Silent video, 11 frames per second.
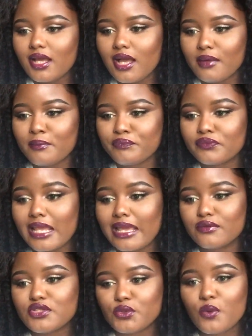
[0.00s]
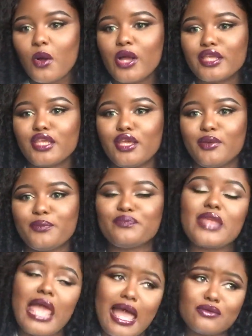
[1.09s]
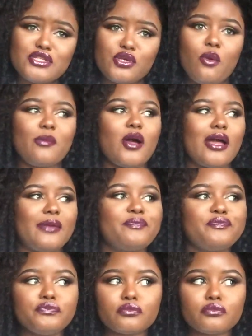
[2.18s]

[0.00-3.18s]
Um, how tall are you? How tall am I?